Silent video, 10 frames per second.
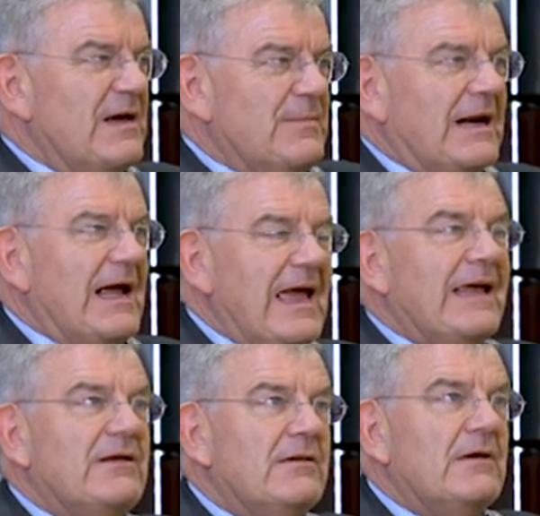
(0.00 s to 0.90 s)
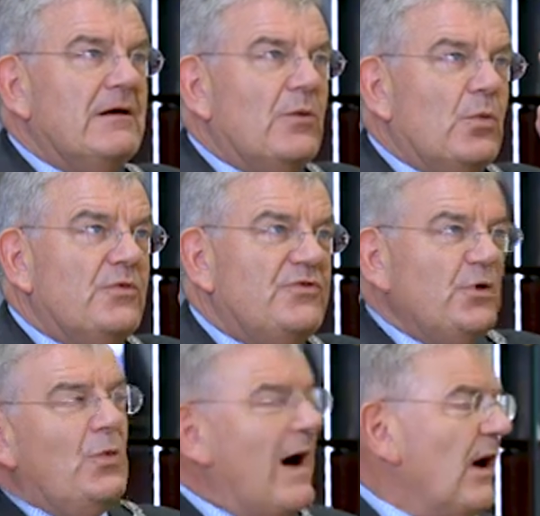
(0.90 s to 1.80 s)
But I had
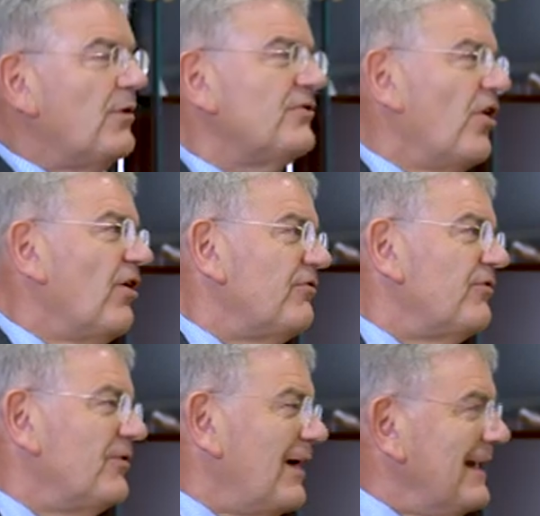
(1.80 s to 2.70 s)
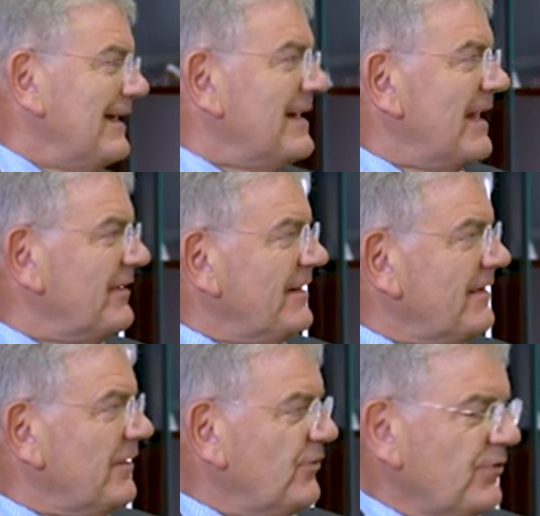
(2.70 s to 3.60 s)
2 hours off. I didn't have
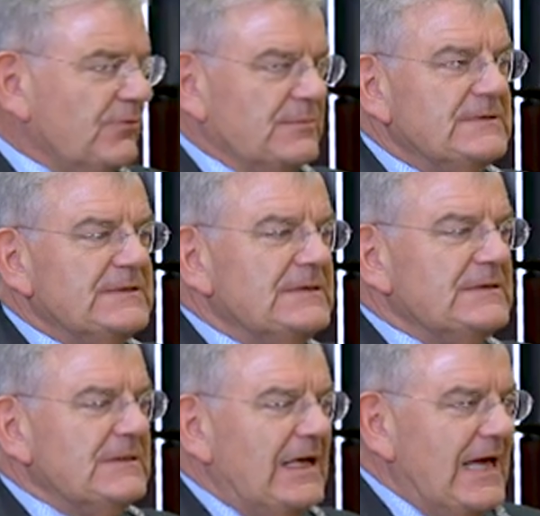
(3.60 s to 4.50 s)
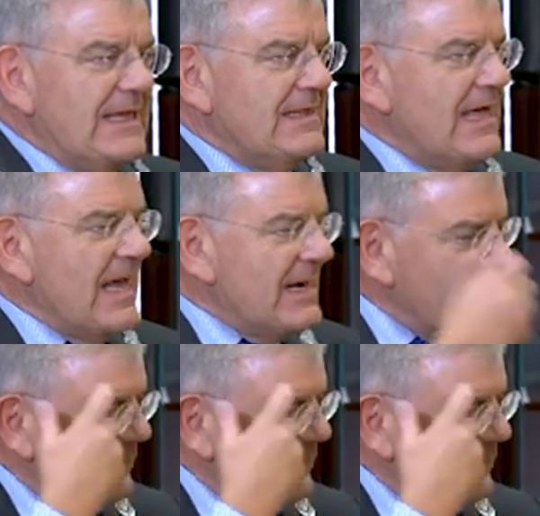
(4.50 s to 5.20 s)
anything to do, and then